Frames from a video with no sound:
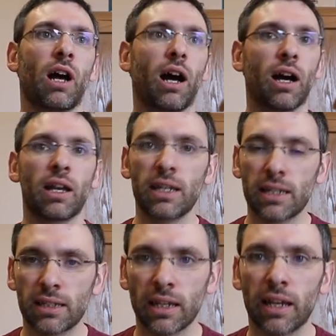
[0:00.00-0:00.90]
uh,
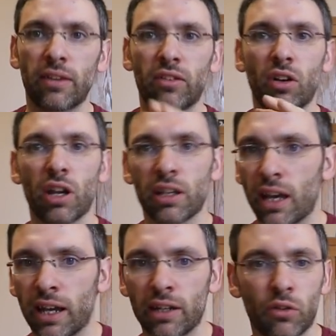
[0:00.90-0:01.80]
his site, started
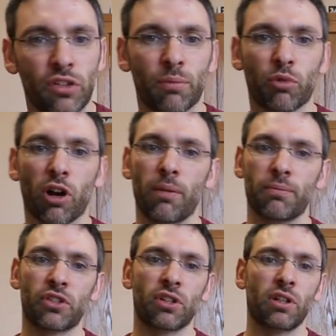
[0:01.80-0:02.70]
diagnosing the
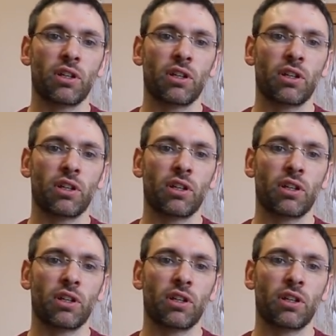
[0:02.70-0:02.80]
problems,